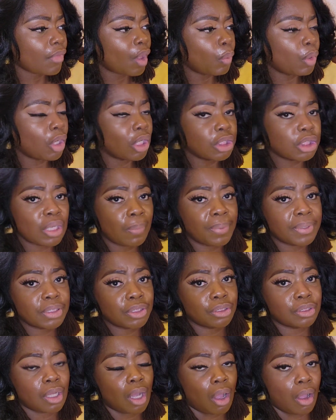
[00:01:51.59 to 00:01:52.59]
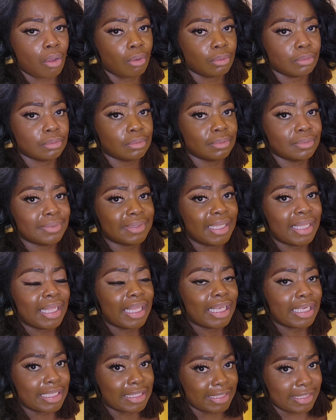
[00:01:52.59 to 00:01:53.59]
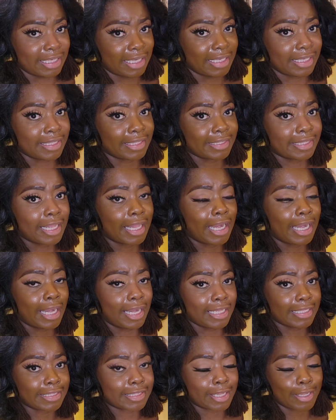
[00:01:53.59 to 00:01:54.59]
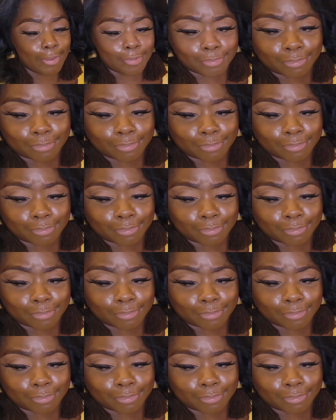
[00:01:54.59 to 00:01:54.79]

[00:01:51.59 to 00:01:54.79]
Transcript: We're going to jump into the haul. Let's get it. Let's go.